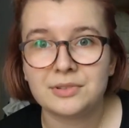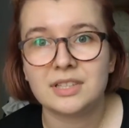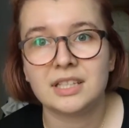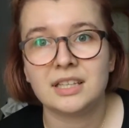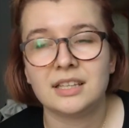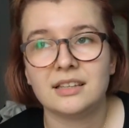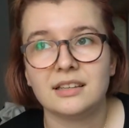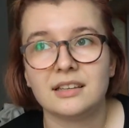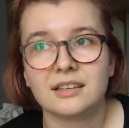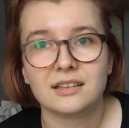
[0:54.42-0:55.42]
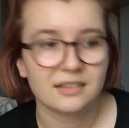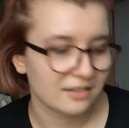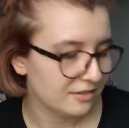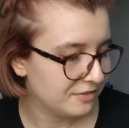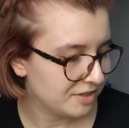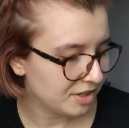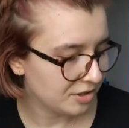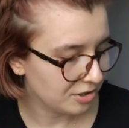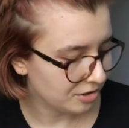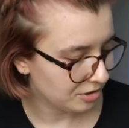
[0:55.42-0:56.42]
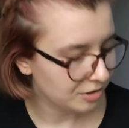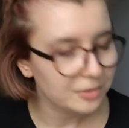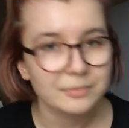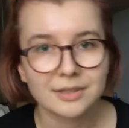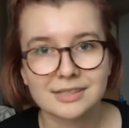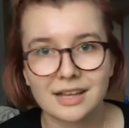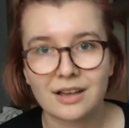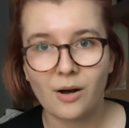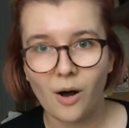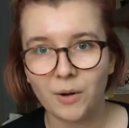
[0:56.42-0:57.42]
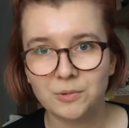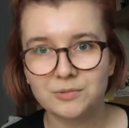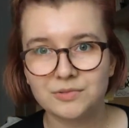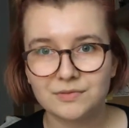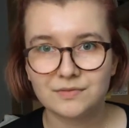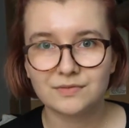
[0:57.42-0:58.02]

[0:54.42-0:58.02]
the physical books that I own,